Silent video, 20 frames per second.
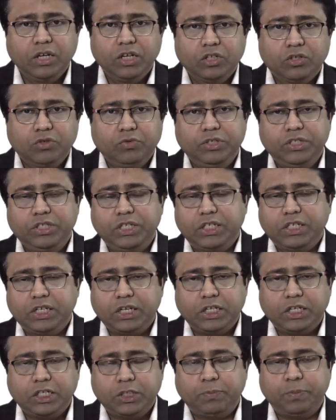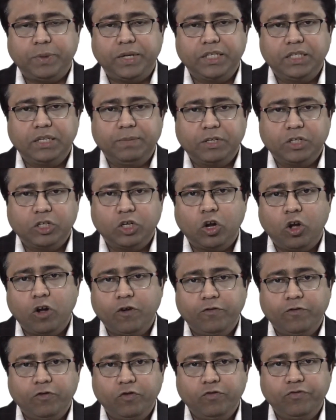So we just express them as
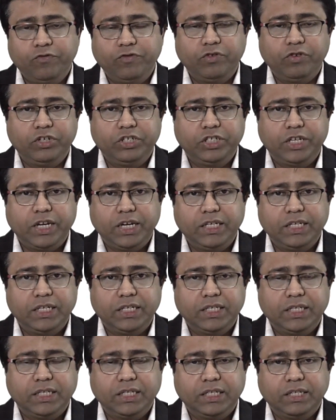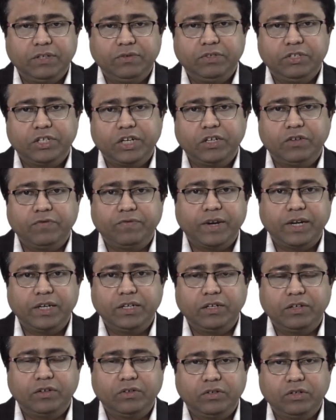log two fold changes and then try to
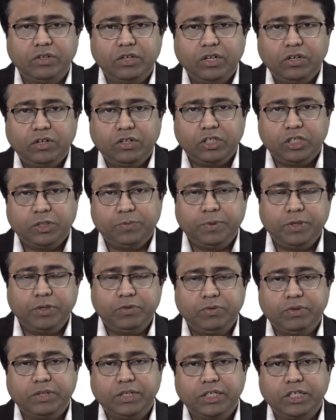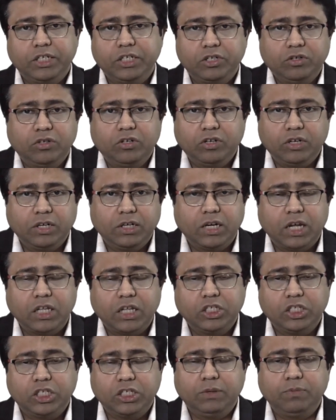find out with respect to a control or an
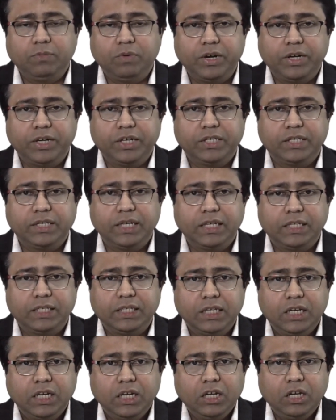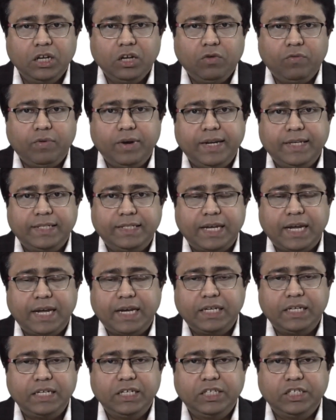unstimulated cells what
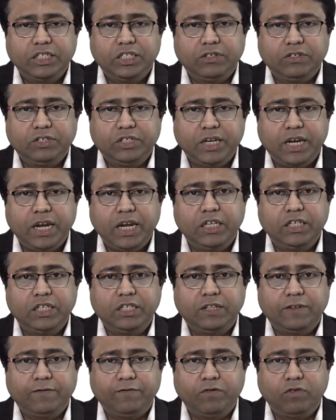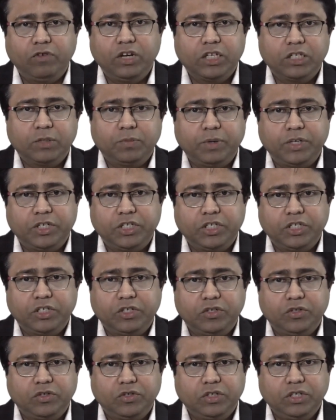exactly is the change in the fold
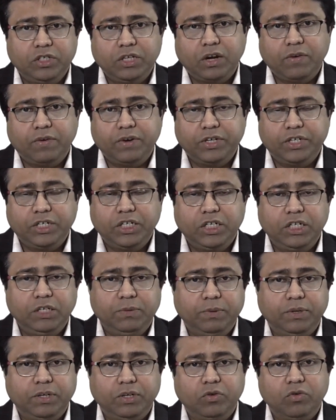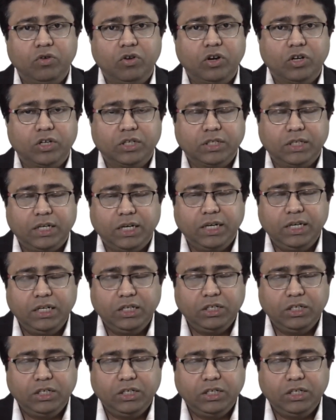expressions in our treatment cohorts, right?